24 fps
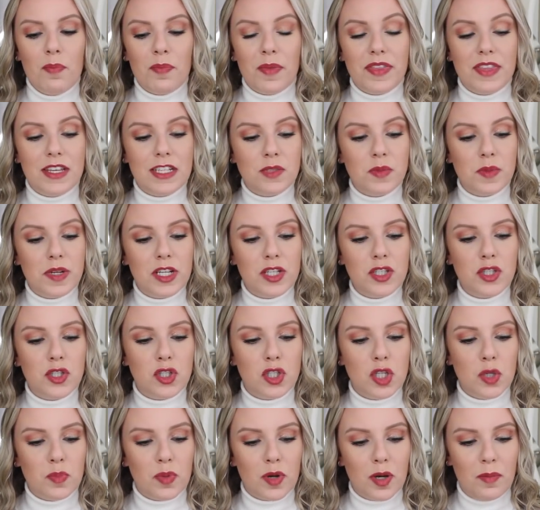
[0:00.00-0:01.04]
But this one is
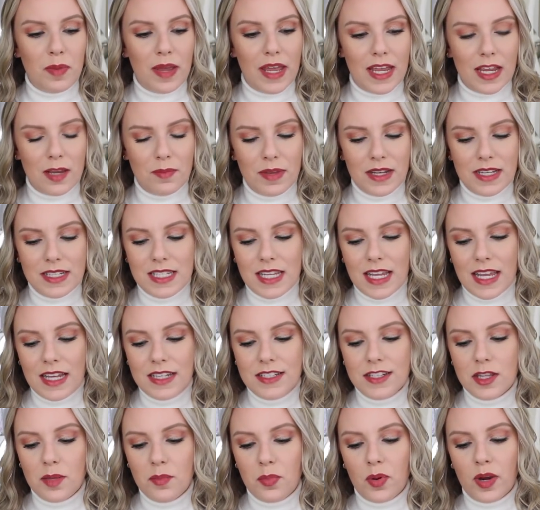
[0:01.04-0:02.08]
super
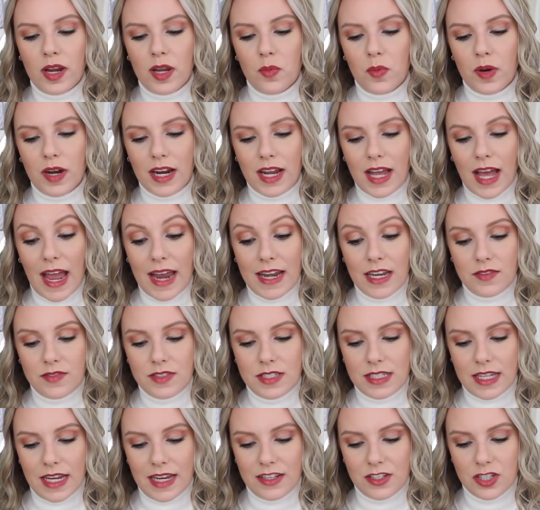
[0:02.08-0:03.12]
pigmented to the point where it kind of
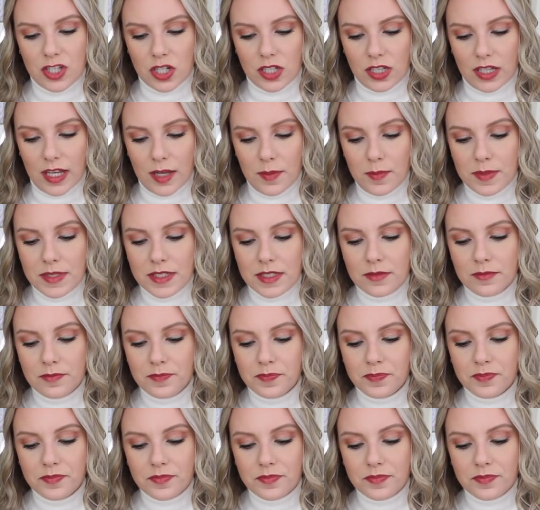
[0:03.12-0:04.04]
stains your lips.